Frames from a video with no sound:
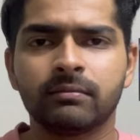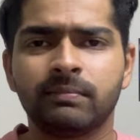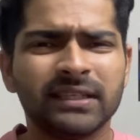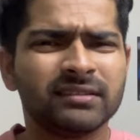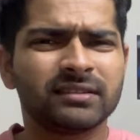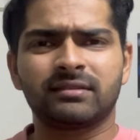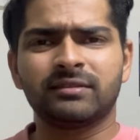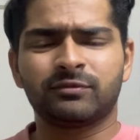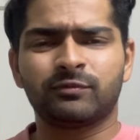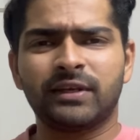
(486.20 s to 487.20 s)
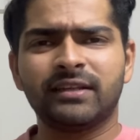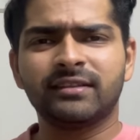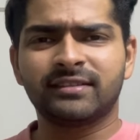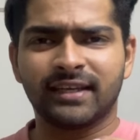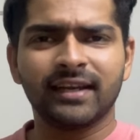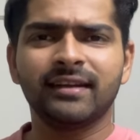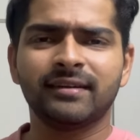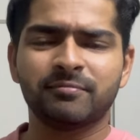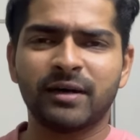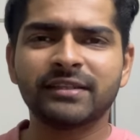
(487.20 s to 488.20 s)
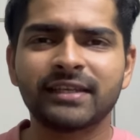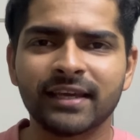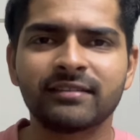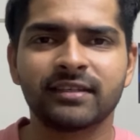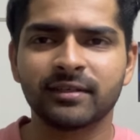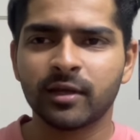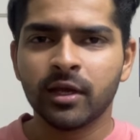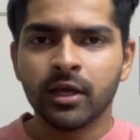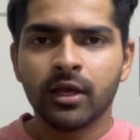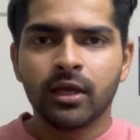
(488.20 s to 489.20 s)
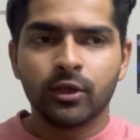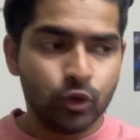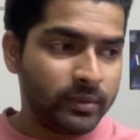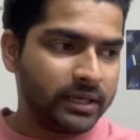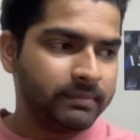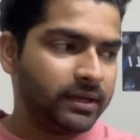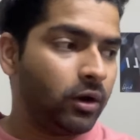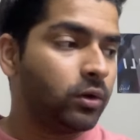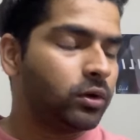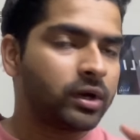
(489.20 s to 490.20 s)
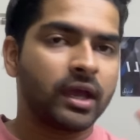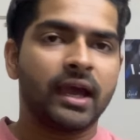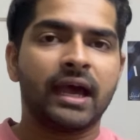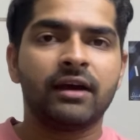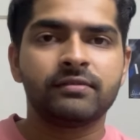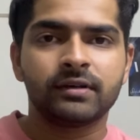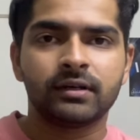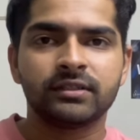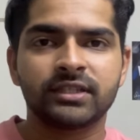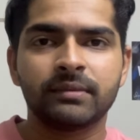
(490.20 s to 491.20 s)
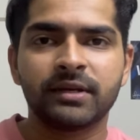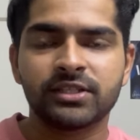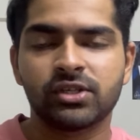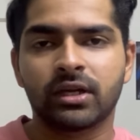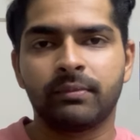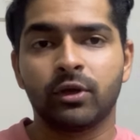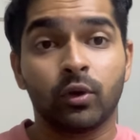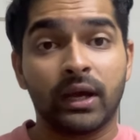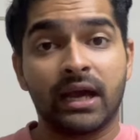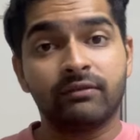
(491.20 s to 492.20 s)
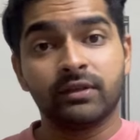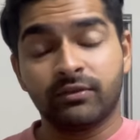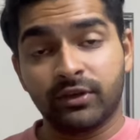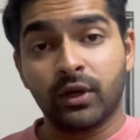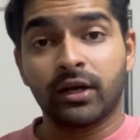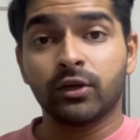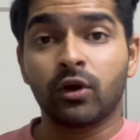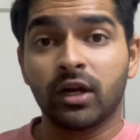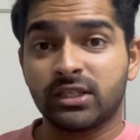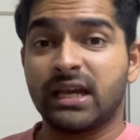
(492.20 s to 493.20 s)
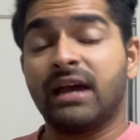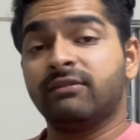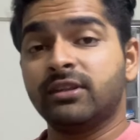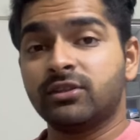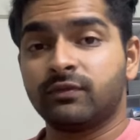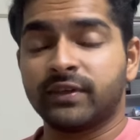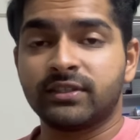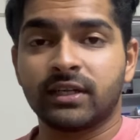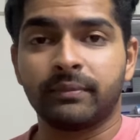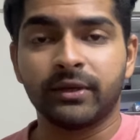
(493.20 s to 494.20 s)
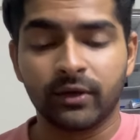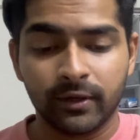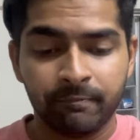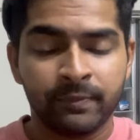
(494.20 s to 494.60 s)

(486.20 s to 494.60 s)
By when the second month kicks in, you might be, oh, okay, I have a celebration coming on. If you are in college, I have this fest coming on.